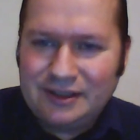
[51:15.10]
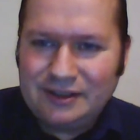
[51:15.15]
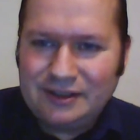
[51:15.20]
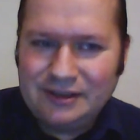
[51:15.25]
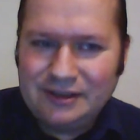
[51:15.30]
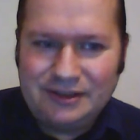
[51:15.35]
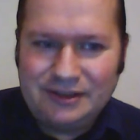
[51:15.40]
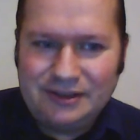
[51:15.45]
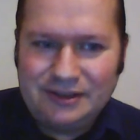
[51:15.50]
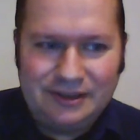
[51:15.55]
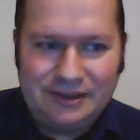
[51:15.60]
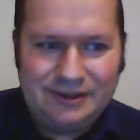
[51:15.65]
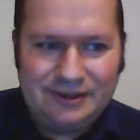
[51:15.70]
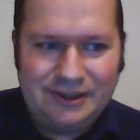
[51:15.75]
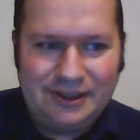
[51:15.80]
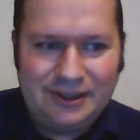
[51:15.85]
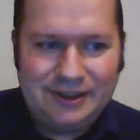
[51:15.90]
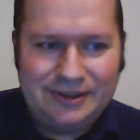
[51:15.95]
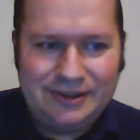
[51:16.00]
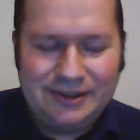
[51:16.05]
Uh,
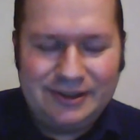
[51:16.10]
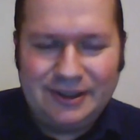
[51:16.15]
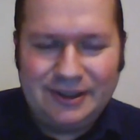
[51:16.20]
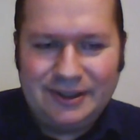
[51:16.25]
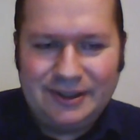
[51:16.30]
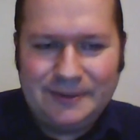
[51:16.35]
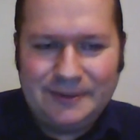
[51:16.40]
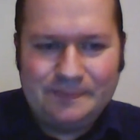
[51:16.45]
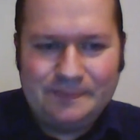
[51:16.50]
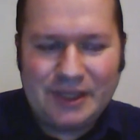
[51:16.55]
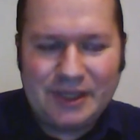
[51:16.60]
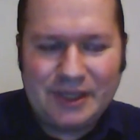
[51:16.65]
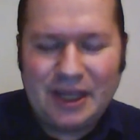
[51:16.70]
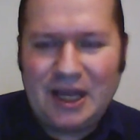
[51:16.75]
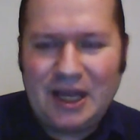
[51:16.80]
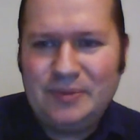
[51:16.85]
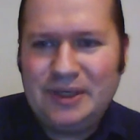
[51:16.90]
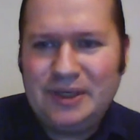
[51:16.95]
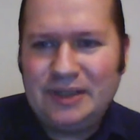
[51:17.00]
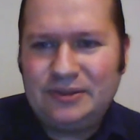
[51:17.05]
and
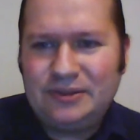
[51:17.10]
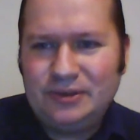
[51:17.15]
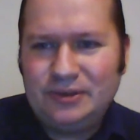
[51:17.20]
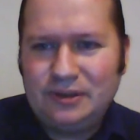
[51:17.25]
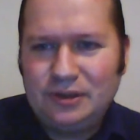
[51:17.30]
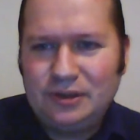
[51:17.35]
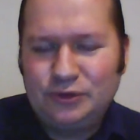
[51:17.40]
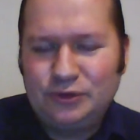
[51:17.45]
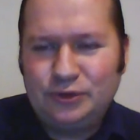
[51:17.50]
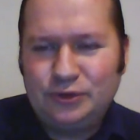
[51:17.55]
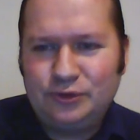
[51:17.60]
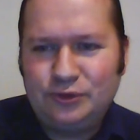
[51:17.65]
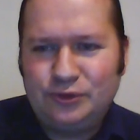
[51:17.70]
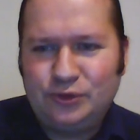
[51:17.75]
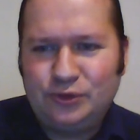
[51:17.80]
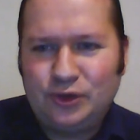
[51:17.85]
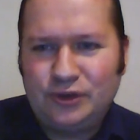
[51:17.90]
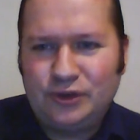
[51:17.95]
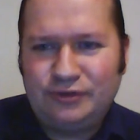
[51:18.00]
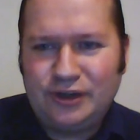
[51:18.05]
I'm getting closer to
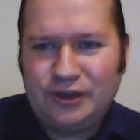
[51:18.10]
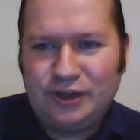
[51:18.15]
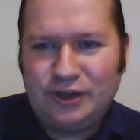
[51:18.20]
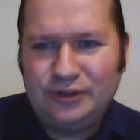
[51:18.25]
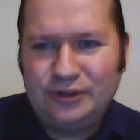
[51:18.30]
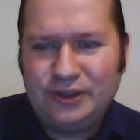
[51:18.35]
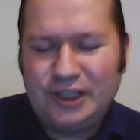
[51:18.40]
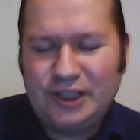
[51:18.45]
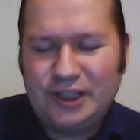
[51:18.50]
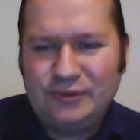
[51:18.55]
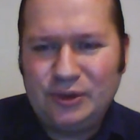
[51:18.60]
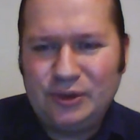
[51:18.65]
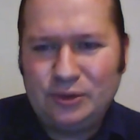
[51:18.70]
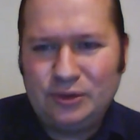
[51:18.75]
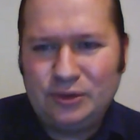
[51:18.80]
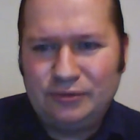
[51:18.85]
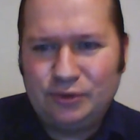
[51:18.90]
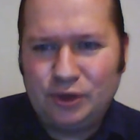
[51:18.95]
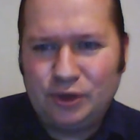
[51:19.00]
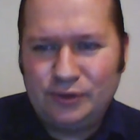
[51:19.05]
4,000, and I'm
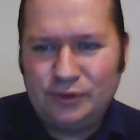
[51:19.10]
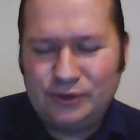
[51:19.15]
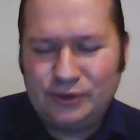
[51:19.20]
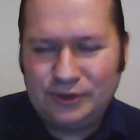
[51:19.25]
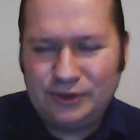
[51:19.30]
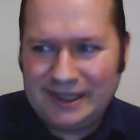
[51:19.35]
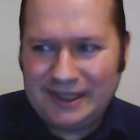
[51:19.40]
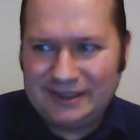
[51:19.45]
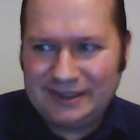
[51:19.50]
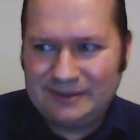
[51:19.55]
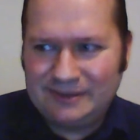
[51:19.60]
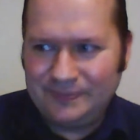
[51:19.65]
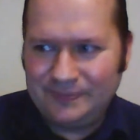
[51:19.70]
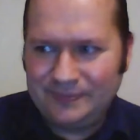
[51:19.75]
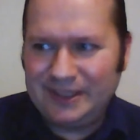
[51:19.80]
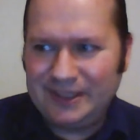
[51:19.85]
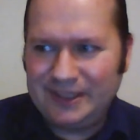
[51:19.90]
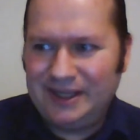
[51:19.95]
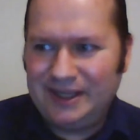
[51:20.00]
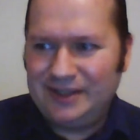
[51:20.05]
looking forward to that.
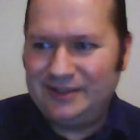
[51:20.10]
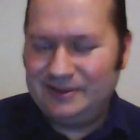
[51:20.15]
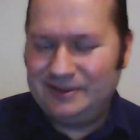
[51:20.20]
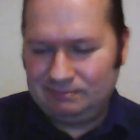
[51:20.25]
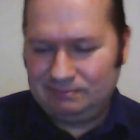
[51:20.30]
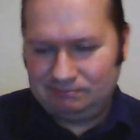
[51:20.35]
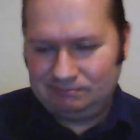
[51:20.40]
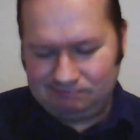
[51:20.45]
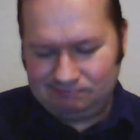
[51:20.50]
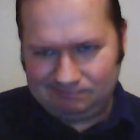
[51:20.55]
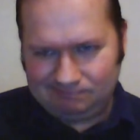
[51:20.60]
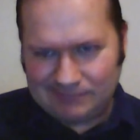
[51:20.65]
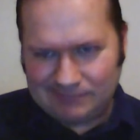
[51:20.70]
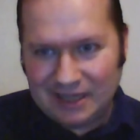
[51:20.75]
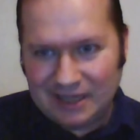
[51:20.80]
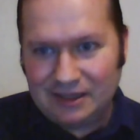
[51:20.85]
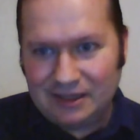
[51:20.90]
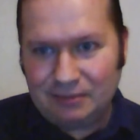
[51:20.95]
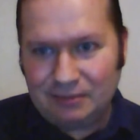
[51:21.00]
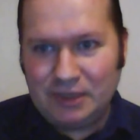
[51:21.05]
And
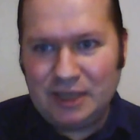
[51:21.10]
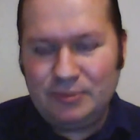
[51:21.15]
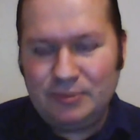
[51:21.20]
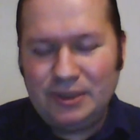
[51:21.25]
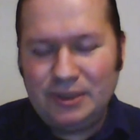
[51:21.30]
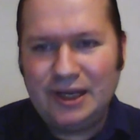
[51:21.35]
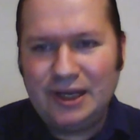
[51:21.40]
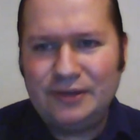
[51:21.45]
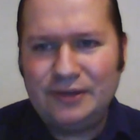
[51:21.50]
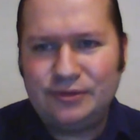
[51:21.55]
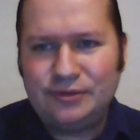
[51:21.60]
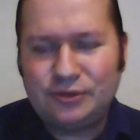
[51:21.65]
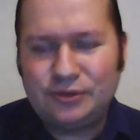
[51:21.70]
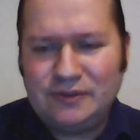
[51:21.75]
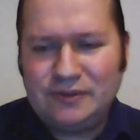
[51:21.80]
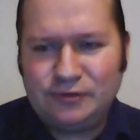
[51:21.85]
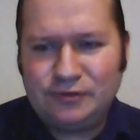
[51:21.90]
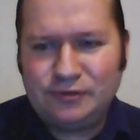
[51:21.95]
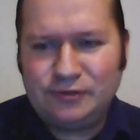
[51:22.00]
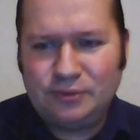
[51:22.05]
maybe live
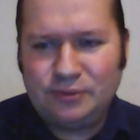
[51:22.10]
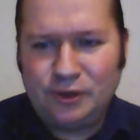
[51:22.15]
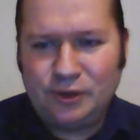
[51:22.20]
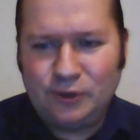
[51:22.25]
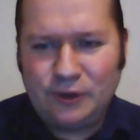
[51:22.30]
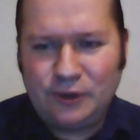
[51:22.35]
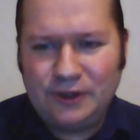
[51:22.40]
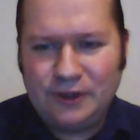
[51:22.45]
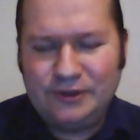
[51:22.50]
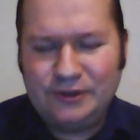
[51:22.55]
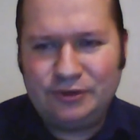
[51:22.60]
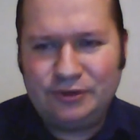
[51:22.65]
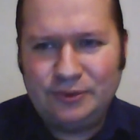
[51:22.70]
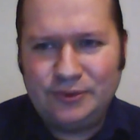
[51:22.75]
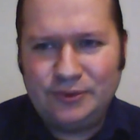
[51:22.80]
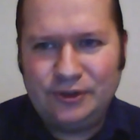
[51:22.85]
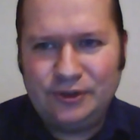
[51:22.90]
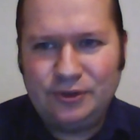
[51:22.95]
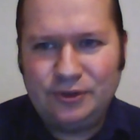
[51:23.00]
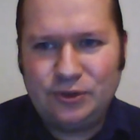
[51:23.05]
streaming from Poland and from
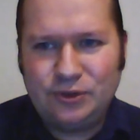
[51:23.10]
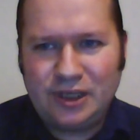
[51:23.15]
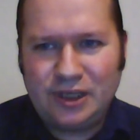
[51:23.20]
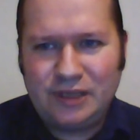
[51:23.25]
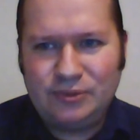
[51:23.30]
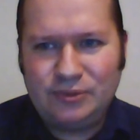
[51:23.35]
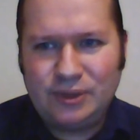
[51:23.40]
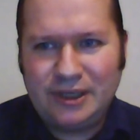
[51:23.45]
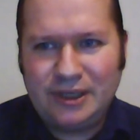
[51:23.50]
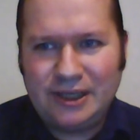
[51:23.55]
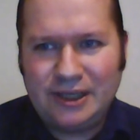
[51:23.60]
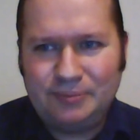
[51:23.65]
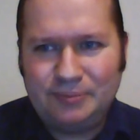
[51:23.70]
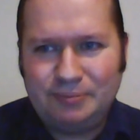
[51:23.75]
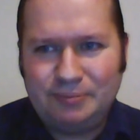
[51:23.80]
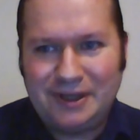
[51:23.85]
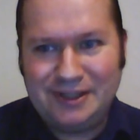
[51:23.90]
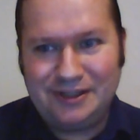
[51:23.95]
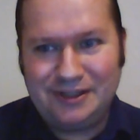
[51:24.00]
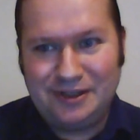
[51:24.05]
the UK will help
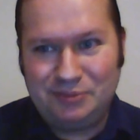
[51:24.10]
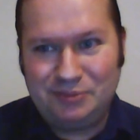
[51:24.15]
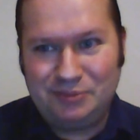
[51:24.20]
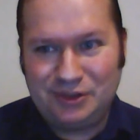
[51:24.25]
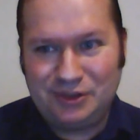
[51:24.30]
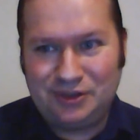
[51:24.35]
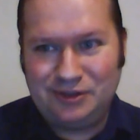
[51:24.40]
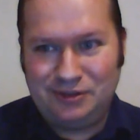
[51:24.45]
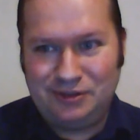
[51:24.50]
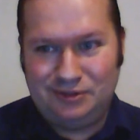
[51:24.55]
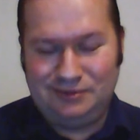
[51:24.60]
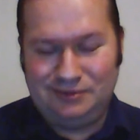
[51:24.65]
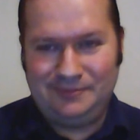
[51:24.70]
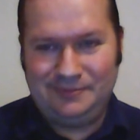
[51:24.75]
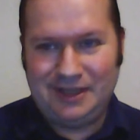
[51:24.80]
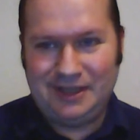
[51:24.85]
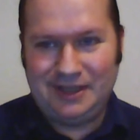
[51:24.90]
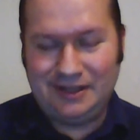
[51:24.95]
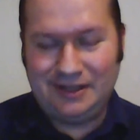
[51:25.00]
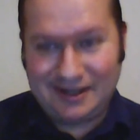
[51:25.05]
my numbers too.
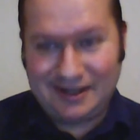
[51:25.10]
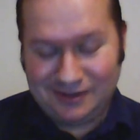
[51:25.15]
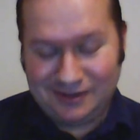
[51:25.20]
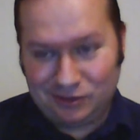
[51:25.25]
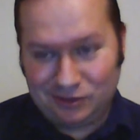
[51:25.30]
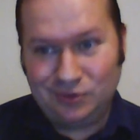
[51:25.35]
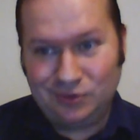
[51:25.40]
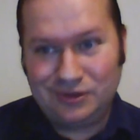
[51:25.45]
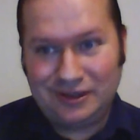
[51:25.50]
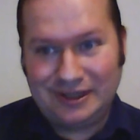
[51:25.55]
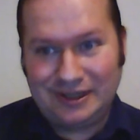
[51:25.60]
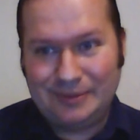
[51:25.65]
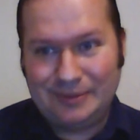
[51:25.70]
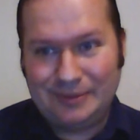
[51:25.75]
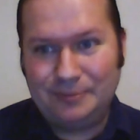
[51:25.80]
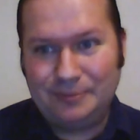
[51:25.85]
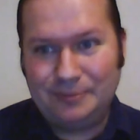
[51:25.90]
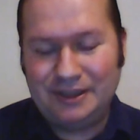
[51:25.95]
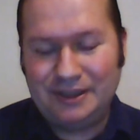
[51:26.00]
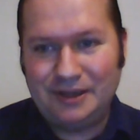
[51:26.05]
And I do care
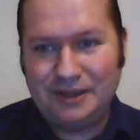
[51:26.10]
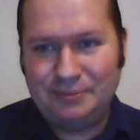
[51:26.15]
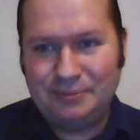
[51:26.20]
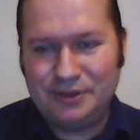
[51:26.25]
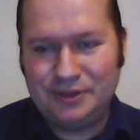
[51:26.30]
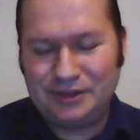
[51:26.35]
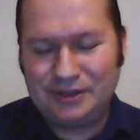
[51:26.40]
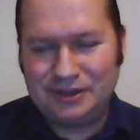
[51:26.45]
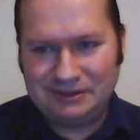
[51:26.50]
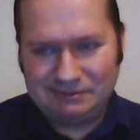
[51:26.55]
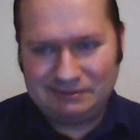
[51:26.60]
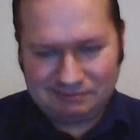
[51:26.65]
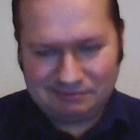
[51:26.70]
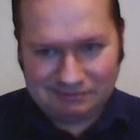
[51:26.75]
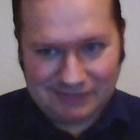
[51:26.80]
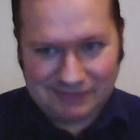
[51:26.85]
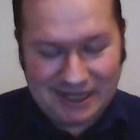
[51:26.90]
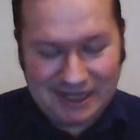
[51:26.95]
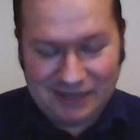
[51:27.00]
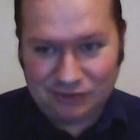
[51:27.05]
about my numbers,
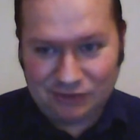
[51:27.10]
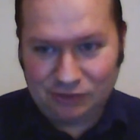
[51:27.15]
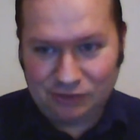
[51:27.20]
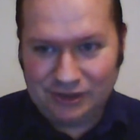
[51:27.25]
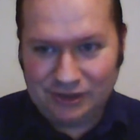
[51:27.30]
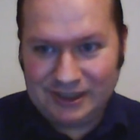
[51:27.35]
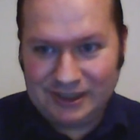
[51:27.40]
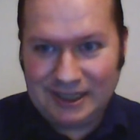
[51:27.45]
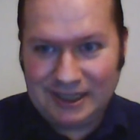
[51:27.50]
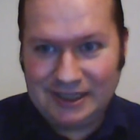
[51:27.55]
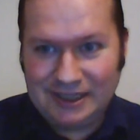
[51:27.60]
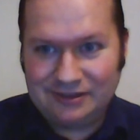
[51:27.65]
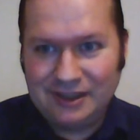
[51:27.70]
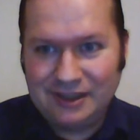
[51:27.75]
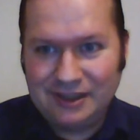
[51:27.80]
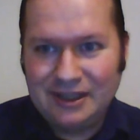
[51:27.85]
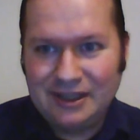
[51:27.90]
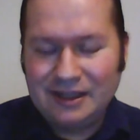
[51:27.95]
actually, yes.